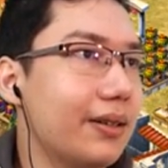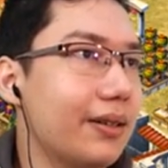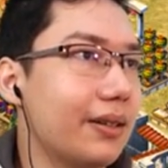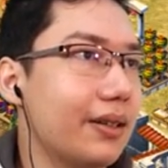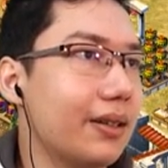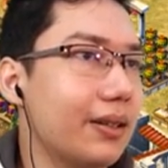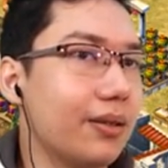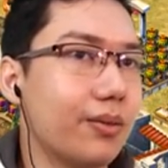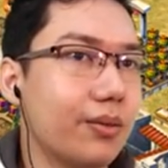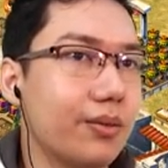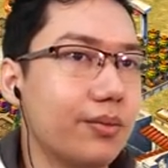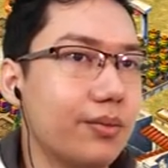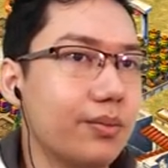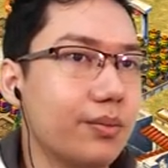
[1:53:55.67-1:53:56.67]
Uh,
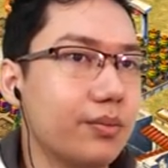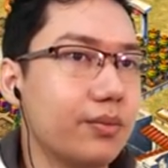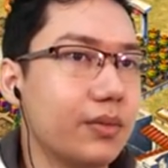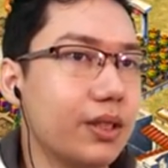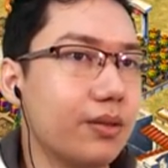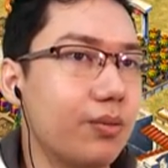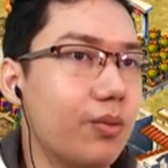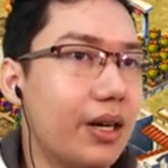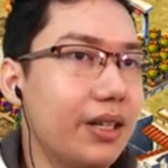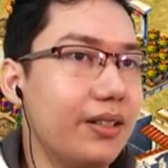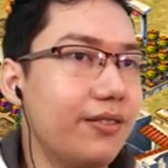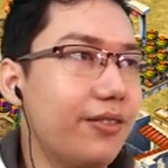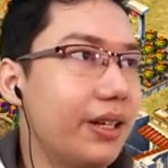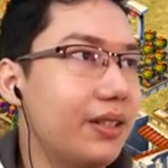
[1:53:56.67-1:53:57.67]
the
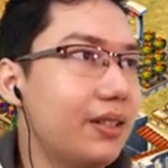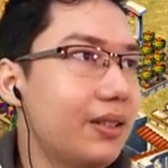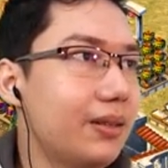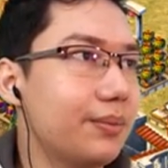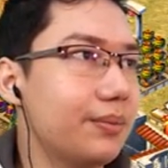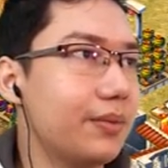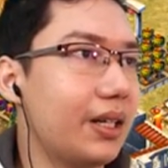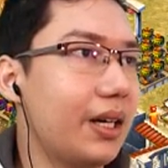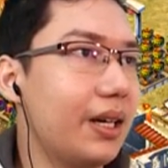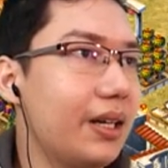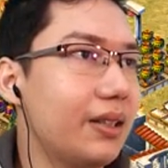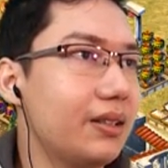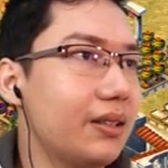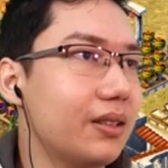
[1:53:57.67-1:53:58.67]
wine vendor
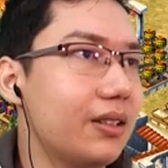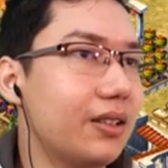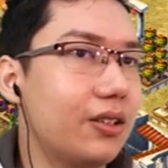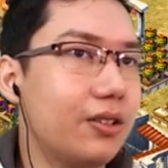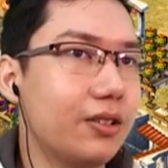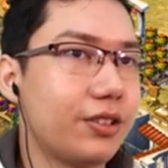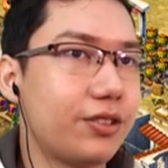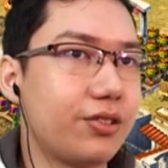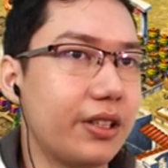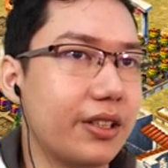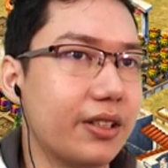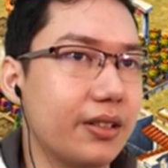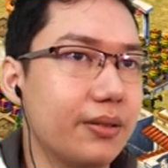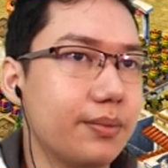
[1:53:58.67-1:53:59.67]
and the horse
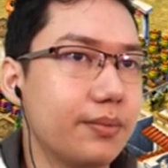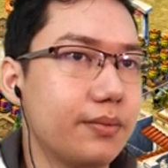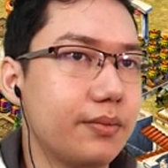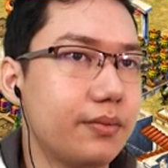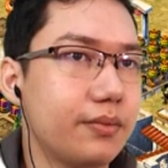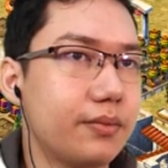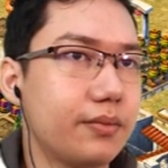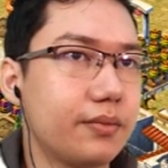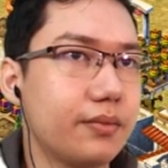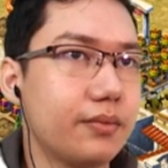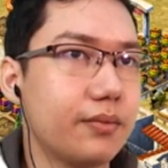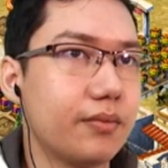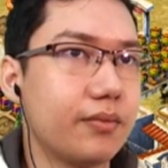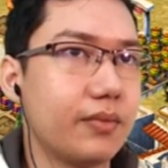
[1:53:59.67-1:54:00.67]
trainer.
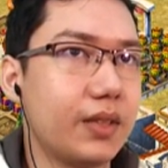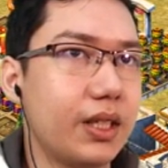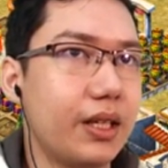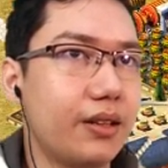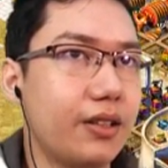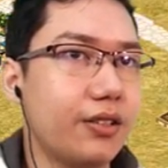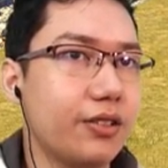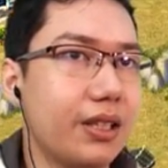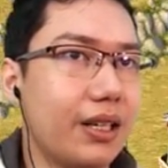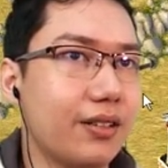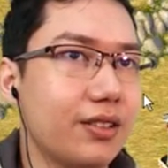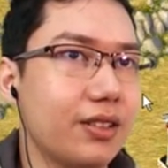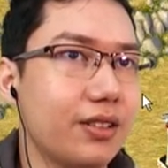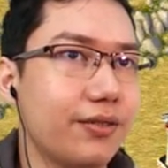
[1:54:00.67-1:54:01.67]
Get those
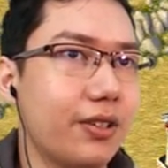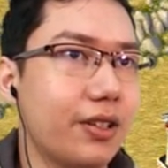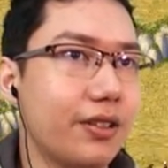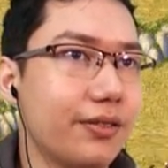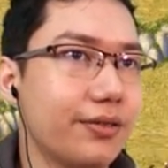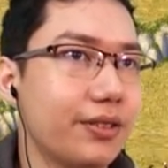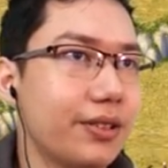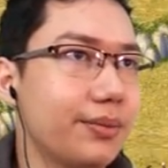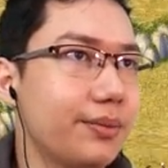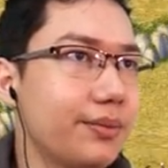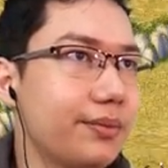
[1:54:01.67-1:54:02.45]
houses evolved.